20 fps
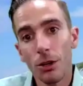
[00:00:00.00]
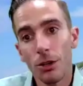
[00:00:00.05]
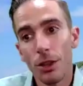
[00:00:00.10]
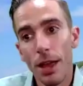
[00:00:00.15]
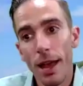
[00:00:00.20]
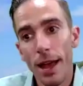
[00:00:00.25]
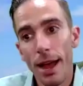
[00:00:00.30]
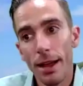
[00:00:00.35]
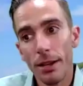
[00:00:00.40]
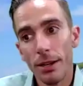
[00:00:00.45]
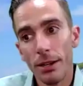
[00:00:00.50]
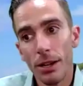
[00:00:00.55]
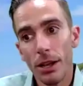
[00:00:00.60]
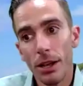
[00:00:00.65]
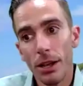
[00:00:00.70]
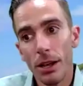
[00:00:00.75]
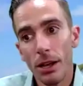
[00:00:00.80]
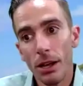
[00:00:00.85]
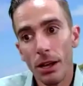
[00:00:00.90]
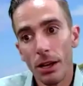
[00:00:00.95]
that
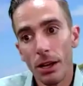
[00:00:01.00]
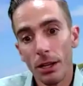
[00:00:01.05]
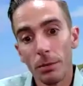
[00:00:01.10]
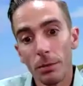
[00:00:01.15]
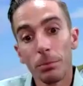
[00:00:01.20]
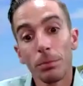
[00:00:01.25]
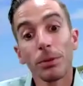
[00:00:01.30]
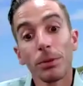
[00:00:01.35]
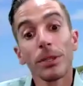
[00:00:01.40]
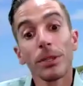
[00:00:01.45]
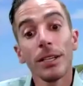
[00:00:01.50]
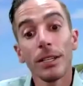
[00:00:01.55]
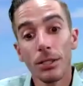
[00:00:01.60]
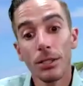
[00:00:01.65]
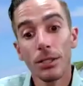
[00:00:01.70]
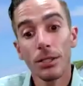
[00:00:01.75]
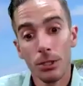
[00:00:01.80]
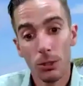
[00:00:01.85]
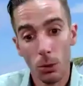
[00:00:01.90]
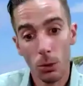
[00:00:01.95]
complete
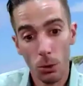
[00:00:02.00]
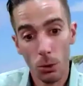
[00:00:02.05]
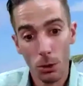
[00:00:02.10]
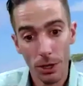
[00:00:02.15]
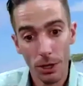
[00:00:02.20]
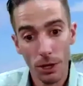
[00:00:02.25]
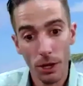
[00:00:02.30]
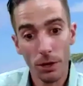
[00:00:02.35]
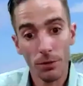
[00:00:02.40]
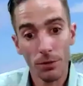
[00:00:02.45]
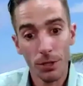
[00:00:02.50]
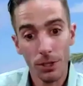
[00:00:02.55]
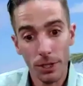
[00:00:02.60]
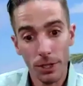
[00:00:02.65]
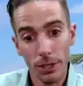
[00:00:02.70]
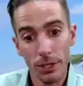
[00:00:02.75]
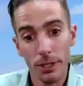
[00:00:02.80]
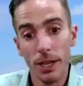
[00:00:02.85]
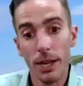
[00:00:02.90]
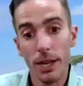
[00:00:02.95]
story of
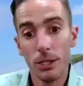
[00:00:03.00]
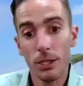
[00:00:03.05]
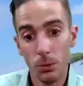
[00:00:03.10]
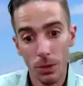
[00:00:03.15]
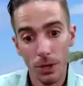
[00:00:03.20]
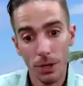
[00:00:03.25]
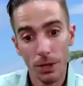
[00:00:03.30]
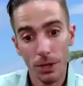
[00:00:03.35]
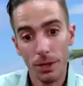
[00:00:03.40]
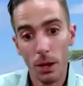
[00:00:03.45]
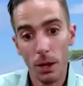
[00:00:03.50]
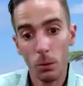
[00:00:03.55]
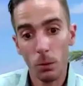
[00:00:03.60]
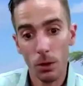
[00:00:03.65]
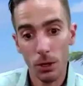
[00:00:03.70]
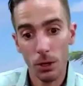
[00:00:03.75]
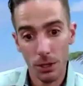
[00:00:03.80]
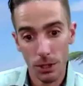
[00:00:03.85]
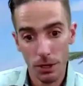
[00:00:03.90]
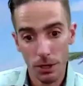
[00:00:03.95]
success with that
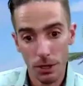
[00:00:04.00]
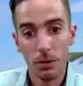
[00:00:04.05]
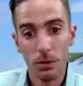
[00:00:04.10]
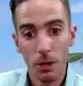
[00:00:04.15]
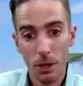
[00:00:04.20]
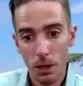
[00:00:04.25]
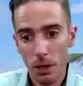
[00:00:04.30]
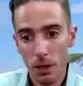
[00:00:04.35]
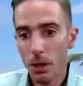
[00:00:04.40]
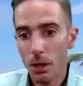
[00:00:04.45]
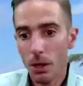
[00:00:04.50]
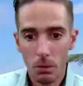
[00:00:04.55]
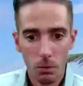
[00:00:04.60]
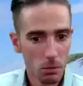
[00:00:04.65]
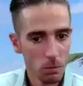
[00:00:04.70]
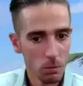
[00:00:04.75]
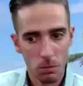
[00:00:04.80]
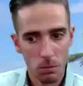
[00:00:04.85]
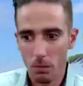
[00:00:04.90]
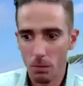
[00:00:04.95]
was
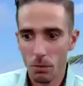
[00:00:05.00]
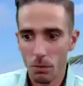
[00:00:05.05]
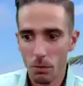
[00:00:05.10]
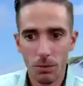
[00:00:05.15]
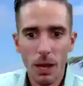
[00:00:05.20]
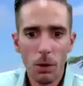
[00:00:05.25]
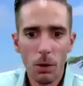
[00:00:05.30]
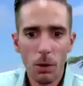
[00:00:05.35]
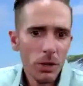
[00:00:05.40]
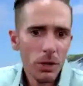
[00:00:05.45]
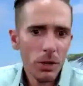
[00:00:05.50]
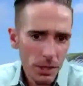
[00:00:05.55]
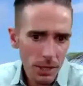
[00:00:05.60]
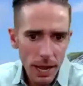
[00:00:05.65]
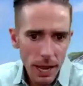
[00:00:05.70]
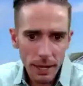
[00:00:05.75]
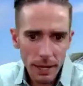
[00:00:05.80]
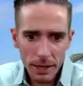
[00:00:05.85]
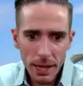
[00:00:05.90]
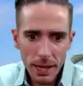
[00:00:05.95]

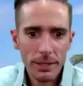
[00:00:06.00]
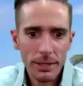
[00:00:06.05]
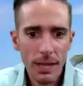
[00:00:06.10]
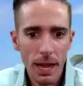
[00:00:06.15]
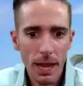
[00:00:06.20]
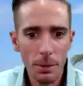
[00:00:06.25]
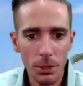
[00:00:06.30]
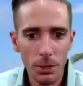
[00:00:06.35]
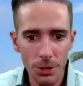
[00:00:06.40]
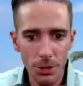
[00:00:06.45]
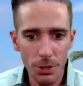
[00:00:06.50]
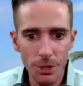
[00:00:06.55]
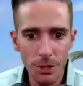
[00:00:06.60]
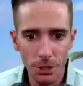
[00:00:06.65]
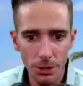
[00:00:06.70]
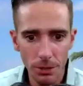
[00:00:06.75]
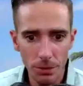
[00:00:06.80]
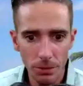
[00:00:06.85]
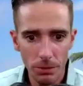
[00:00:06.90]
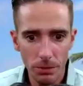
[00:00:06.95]
at that time a
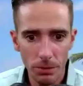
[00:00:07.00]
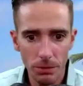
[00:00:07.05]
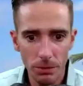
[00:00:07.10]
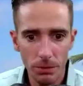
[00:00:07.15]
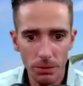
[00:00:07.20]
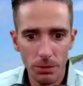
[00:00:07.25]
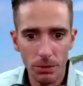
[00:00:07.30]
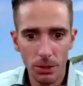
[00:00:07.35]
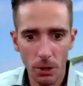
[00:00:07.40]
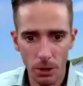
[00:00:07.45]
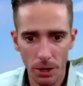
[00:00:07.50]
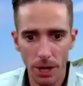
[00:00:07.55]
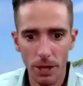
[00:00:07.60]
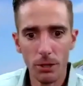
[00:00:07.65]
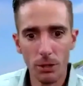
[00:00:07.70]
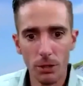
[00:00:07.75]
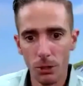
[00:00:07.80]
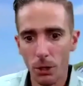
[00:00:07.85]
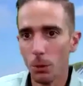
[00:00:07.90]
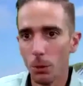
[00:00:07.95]
stranger. Okay,
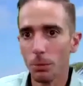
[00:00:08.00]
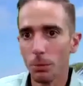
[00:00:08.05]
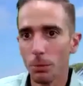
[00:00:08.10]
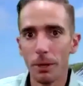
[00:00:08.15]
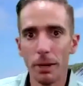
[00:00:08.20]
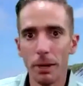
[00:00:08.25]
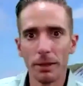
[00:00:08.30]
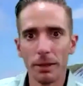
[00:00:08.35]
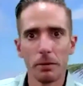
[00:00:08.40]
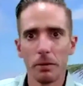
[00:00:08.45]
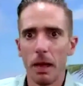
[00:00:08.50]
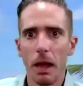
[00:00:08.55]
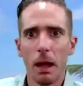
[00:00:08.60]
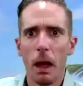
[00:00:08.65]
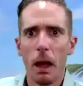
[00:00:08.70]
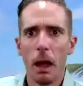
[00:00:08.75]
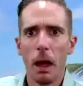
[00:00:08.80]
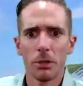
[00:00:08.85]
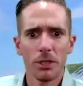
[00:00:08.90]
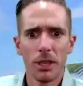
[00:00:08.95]
so but
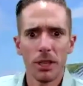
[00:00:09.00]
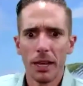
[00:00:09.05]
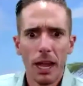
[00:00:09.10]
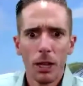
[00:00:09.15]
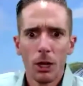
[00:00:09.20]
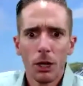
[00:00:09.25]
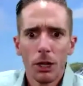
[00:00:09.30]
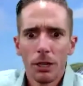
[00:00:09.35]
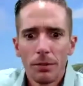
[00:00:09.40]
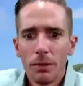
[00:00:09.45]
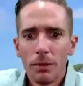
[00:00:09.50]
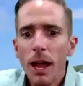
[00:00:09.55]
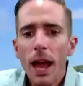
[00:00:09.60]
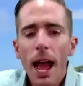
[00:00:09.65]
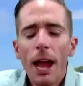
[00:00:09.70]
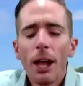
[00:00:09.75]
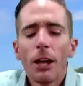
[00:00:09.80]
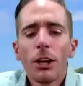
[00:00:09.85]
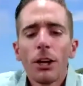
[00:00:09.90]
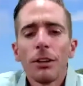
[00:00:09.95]
I was like, I
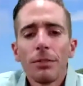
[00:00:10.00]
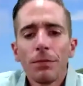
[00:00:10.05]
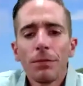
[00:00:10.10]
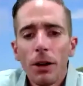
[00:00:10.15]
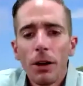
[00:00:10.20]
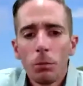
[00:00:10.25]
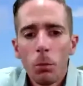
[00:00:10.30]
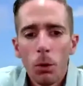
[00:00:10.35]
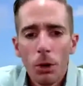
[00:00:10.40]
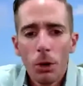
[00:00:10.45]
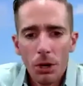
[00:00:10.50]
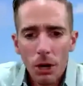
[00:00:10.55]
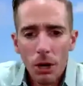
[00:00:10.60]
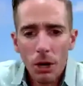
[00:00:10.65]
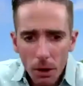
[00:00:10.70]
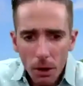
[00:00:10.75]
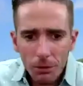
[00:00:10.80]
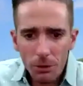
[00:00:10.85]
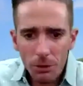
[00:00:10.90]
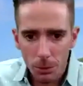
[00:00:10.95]
couldn't have felt more
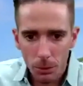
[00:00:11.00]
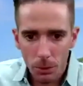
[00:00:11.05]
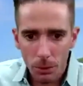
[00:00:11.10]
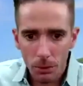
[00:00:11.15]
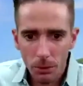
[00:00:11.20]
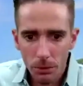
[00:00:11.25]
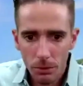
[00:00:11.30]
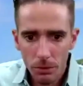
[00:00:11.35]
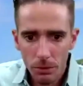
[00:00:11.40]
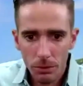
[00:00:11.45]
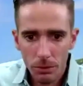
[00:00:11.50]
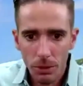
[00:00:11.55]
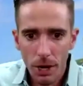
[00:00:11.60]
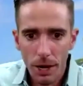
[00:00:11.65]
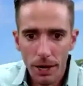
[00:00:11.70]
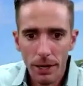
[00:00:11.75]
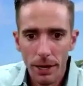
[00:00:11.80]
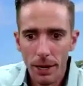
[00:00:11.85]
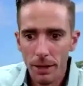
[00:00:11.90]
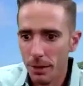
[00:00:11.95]
comfortable.
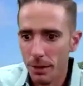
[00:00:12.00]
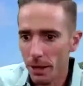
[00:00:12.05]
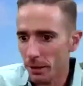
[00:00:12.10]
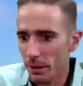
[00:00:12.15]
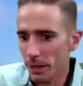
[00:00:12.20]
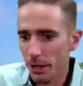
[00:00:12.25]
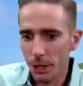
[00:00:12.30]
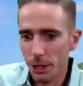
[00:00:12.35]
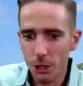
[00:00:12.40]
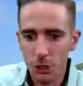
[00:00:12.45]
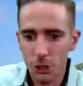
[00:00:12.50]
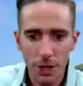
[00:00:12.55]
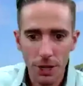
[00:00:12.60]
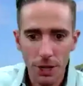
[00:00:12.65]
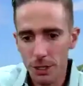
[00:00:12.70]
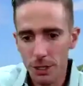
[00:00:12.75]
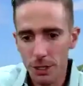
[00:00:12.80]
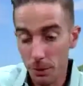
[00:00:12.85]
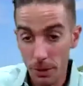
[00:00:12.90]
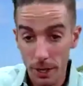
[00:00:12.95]
Right. And then the
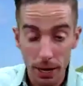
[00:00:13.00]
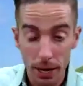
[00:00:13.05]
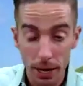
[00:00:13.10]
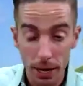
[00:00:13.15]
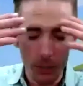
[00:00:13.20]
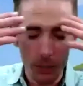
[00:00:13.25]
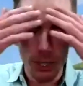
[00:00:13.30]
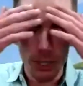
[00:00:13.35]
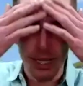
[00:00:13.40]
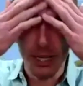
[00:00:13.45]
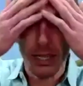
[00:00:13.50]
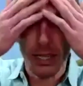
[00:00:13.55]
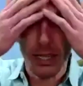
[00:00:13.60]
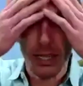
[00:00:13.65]
exchange that we had, I was like,